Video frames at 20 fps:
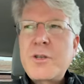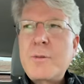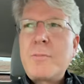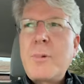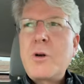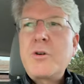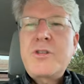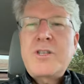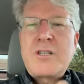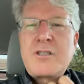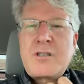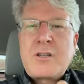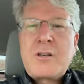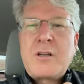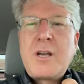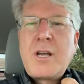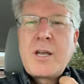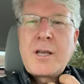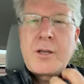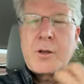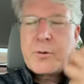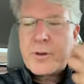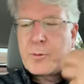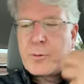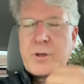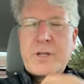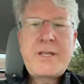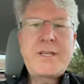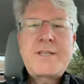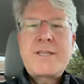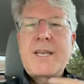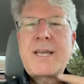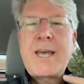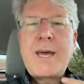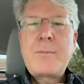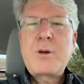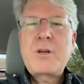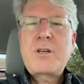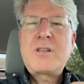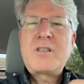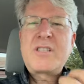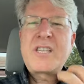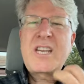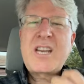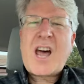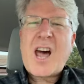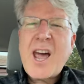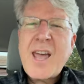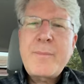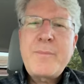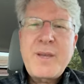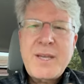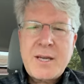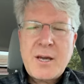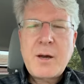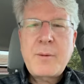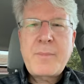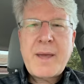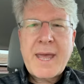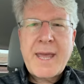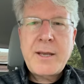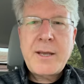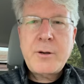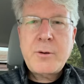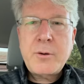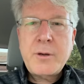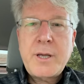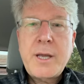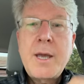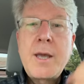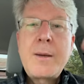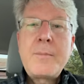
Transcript: emotions are you know they release the chemicals and i become angry